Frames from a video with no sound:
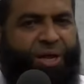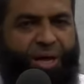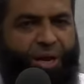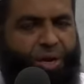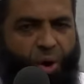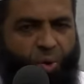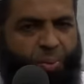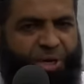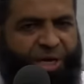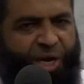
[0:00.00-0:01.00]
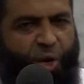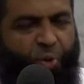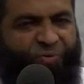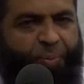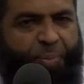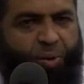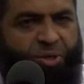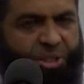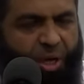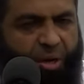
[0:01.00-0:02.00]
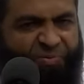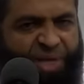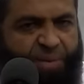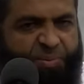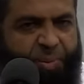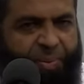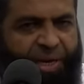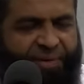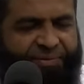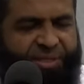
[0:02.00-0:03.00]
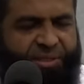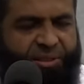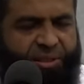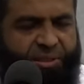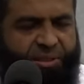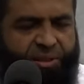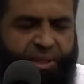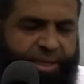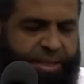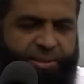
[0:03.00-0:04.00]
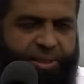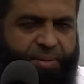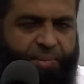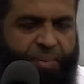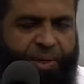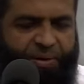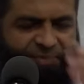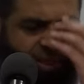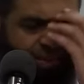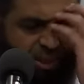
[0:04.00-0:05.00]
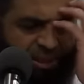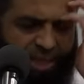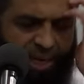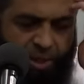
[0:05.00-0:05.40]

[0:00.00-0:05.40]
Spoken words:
Nobody can overpower. You see, a lot of times people have this again, it's a bit of a side